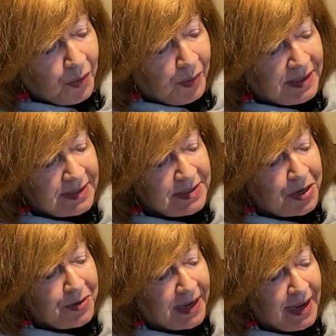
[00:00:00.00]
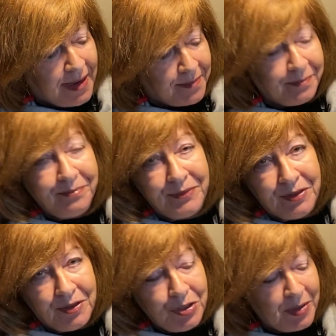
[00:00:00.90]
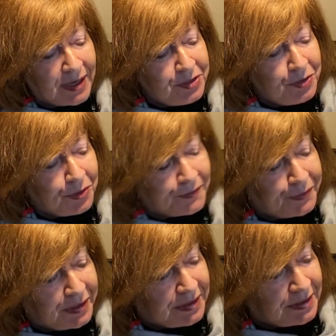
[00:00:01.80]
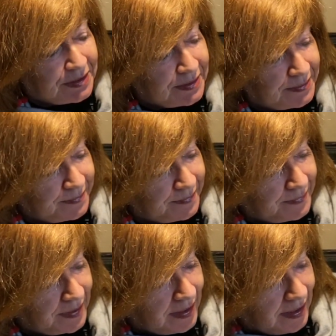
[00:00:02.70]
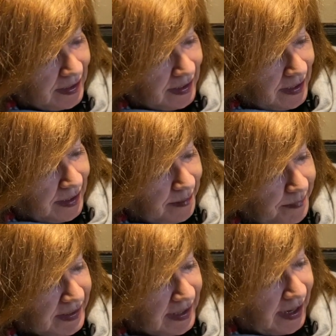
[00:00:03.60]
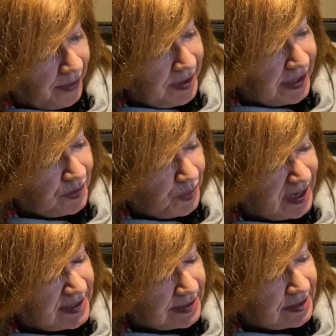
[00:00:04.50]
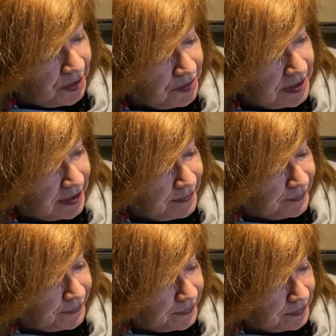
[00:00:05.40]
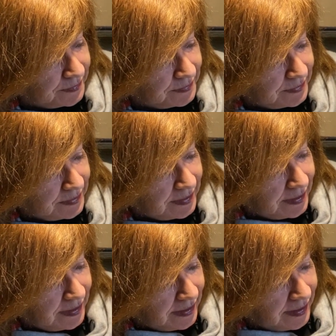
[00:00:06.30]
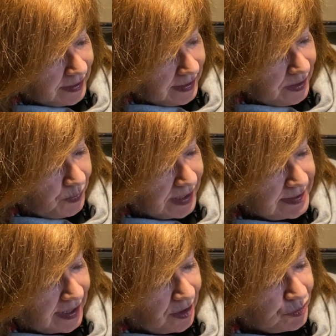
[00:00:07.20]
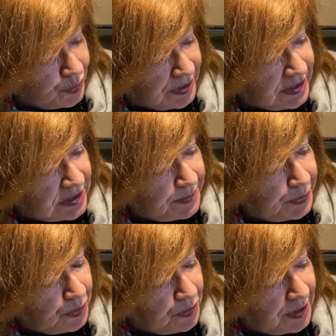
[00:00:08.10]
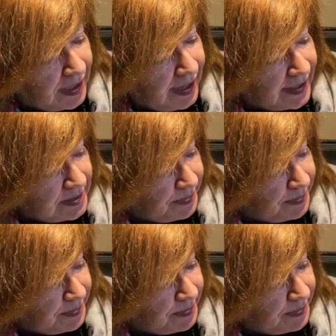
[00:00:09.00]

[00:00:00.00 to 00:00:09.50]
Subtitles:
When the snow came, you had to look for it. But Harry had waited long enough. He went out with his spoon and a